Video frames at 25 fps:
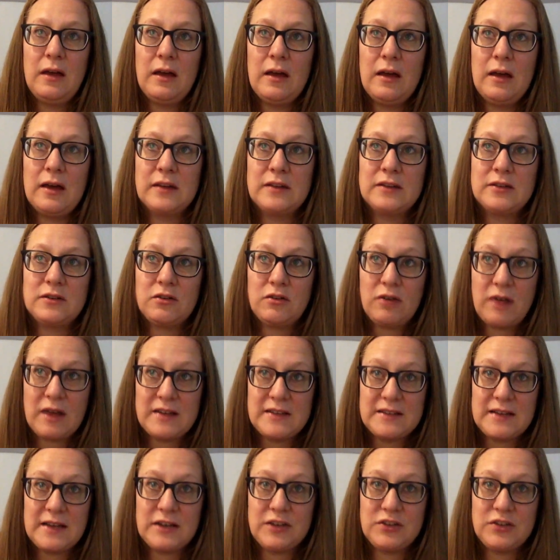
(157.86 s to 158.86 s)
a
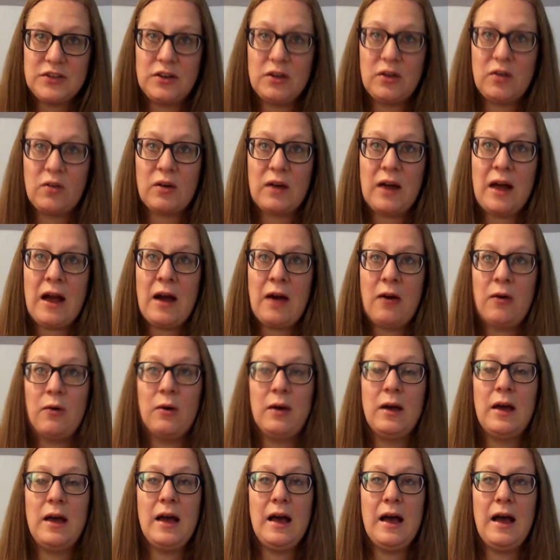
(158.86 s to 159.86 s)
cross-section or how
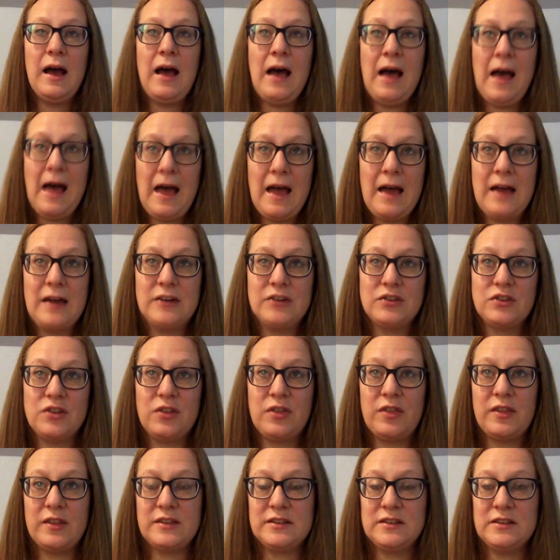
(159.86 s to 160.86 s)
high
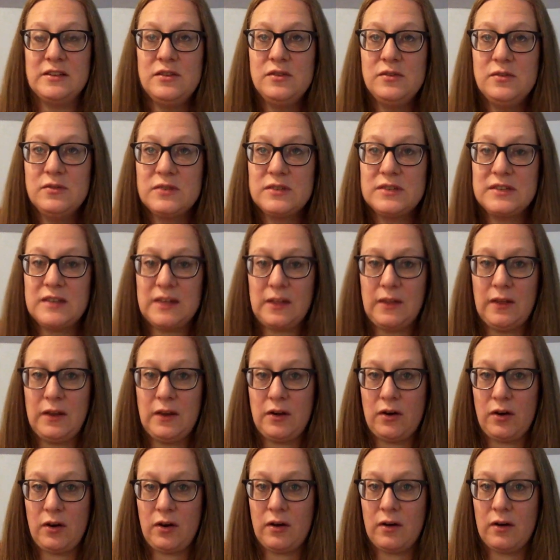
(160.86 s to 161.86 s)
should this new
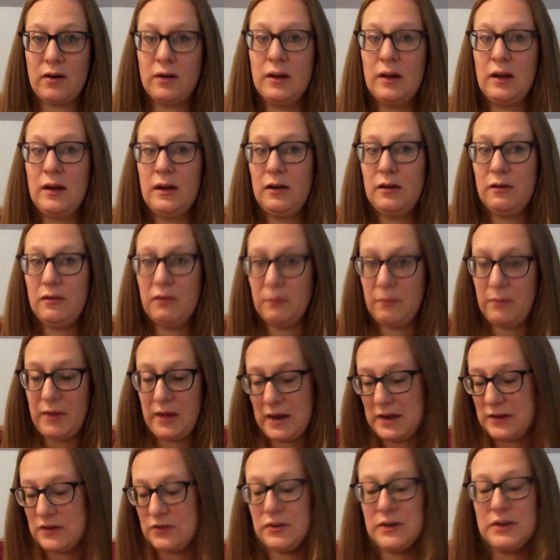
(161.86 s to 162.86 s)
cylinder from
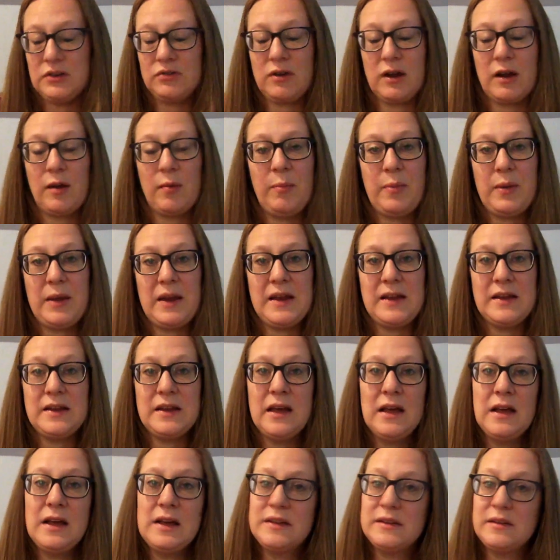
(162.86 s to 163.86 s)
that tree trunk be
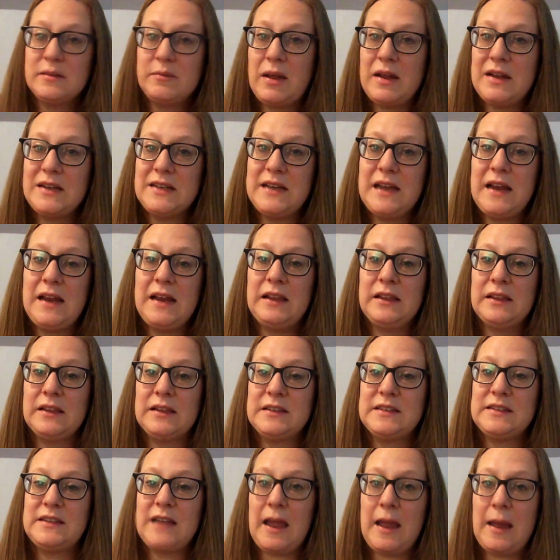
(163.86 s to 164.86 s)
to maintain the
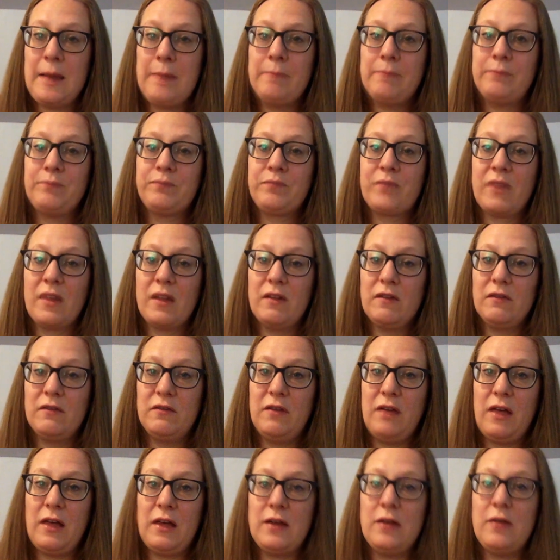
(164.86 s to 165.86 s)
same
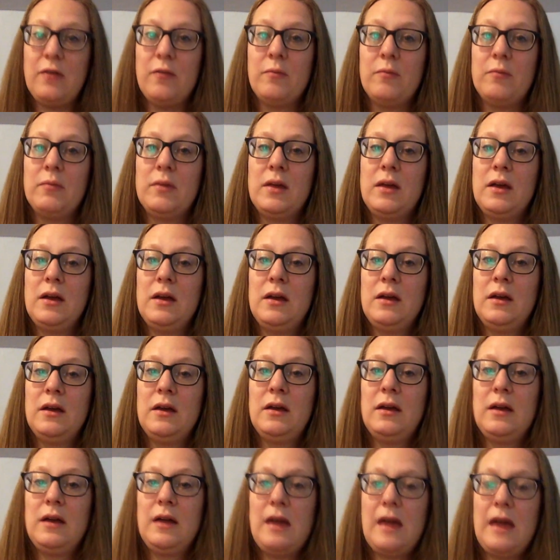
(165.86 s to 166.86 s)
volume
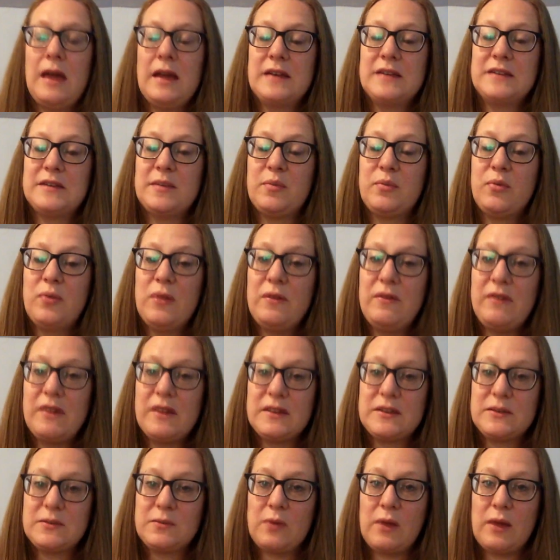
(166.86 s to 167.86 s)
as the
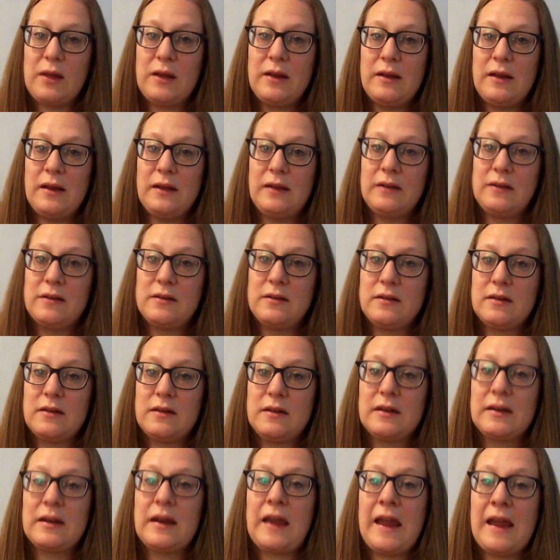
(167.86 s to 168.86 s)
previous one, and
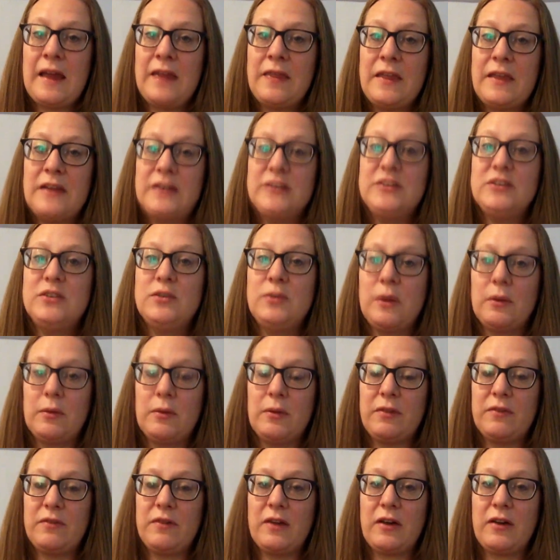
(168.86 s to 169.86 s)
can they do it
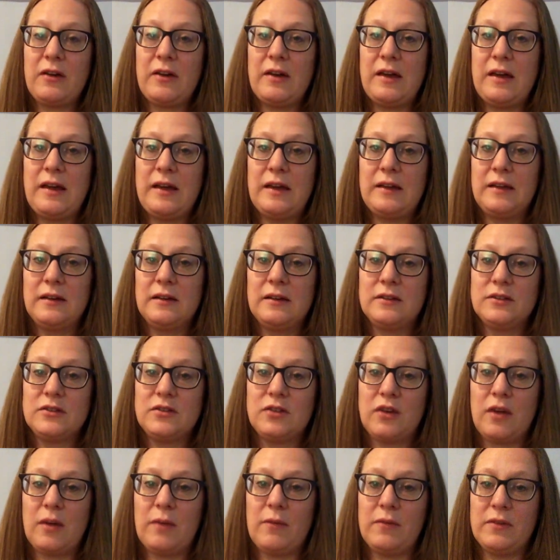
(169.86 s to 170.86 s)
with varying
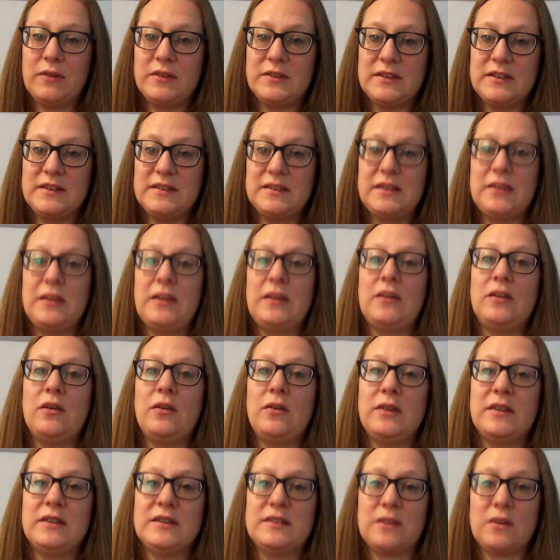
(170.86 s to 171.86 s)
circumferences, and then
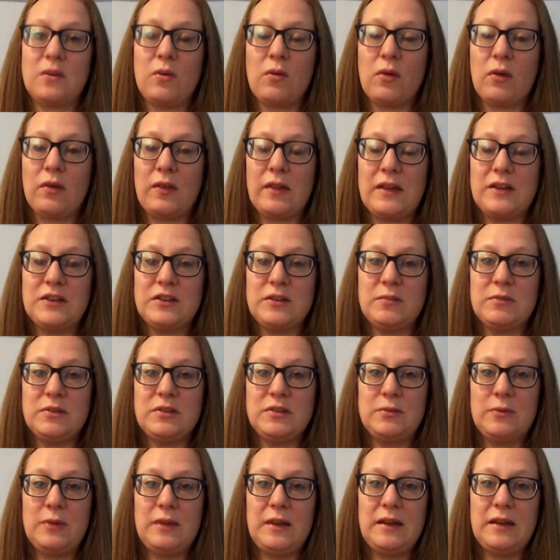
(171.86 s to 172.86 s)
notice the correlation
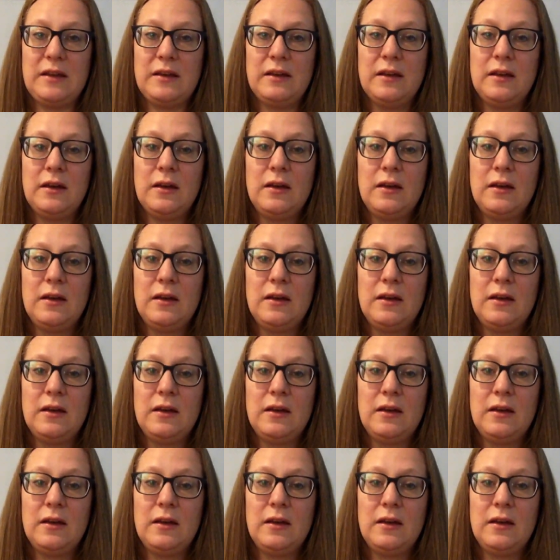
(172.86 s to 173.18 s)
between